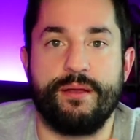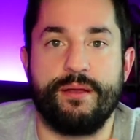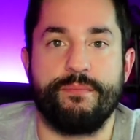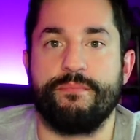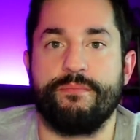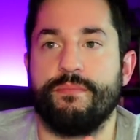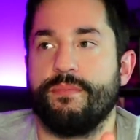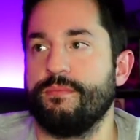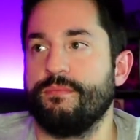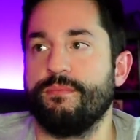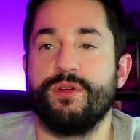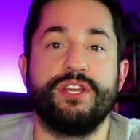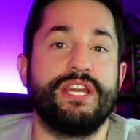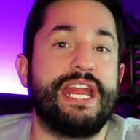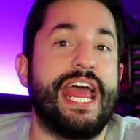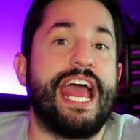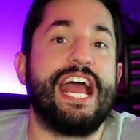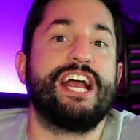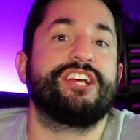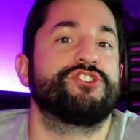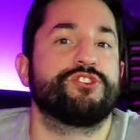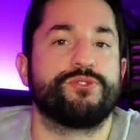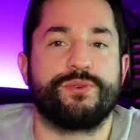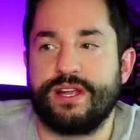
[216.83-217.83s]

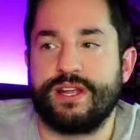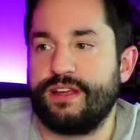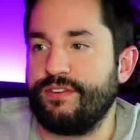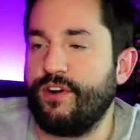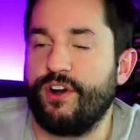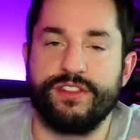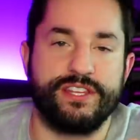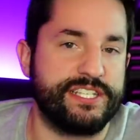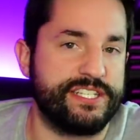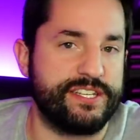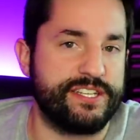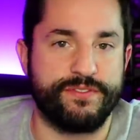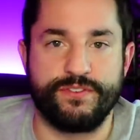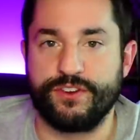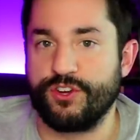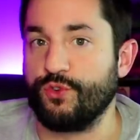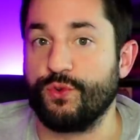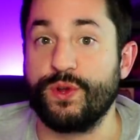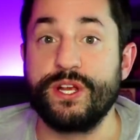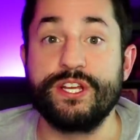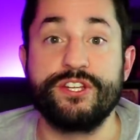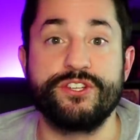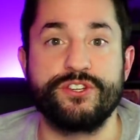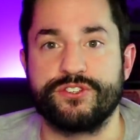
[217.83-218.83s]
menagerie of all these different
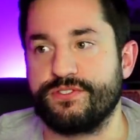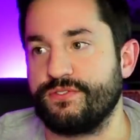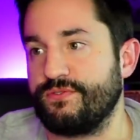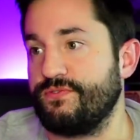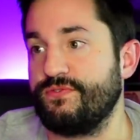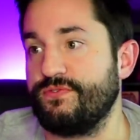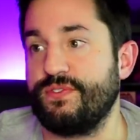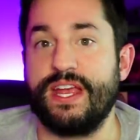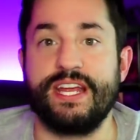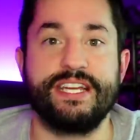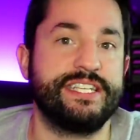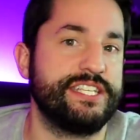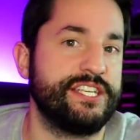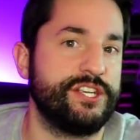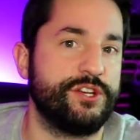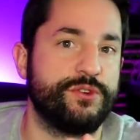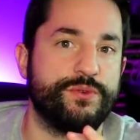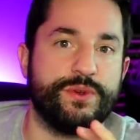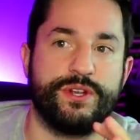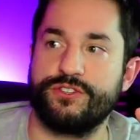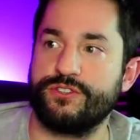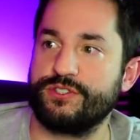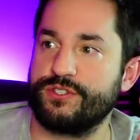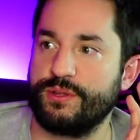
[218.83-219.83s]
creatures and fantasy
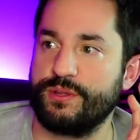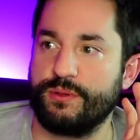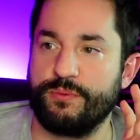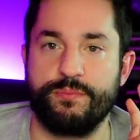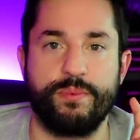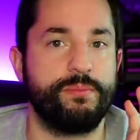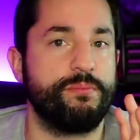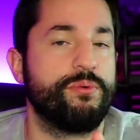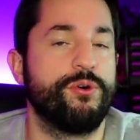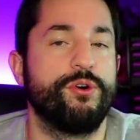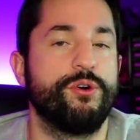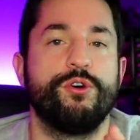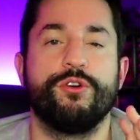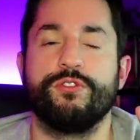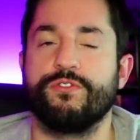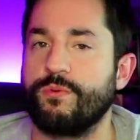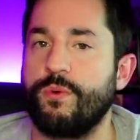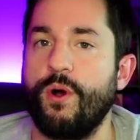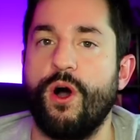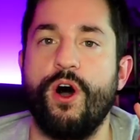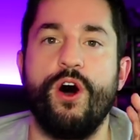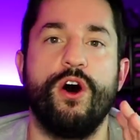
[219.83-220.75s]
creatures that have been pulled from